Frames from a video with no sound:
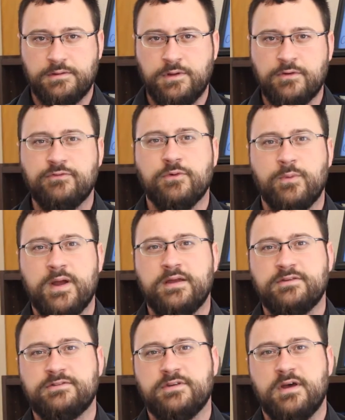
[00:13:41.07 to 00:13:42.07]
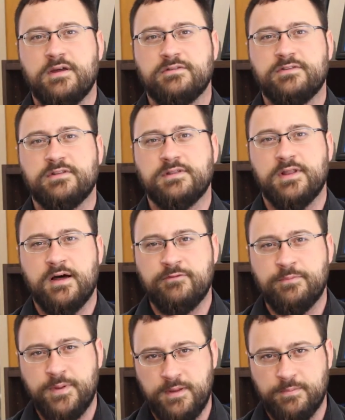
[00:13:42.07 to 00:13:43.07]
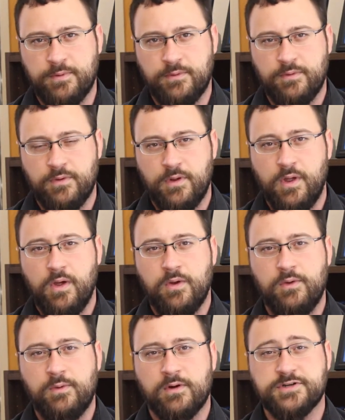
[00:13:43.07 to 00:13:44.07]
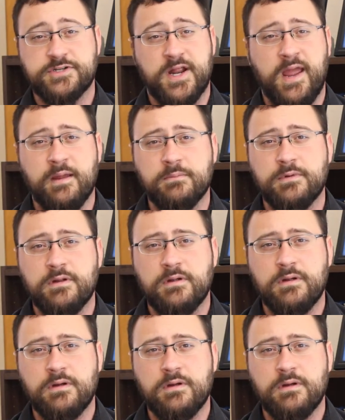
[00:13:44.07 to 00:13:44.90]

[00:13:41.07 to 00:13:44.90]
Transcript: look for ways to love people who are shamed.